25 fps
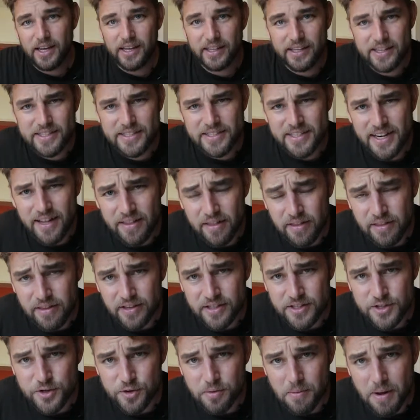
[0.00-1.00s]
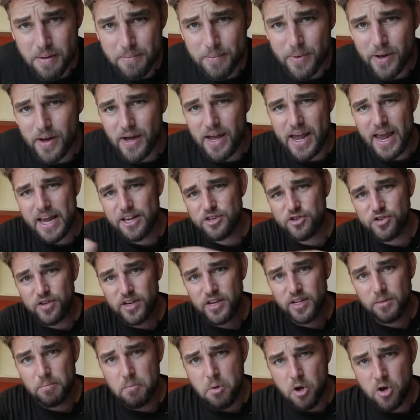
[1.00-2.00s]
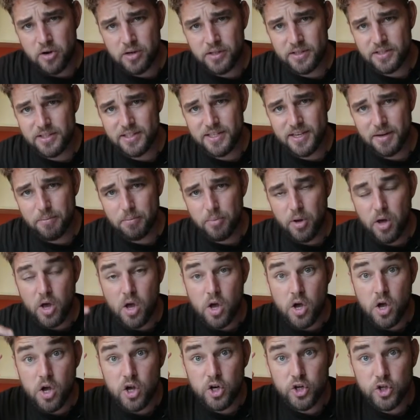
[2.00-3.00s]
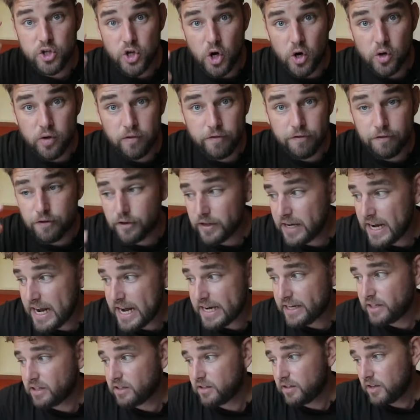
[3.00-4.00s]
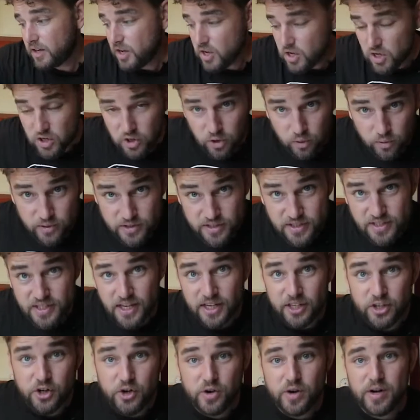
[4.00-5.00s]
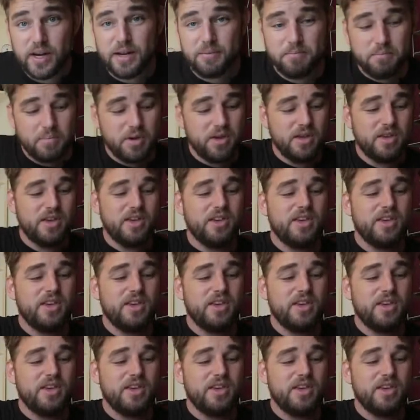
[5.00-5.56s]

Here's another thing to remember, extra little bonus tip. Don't forget your sun cream,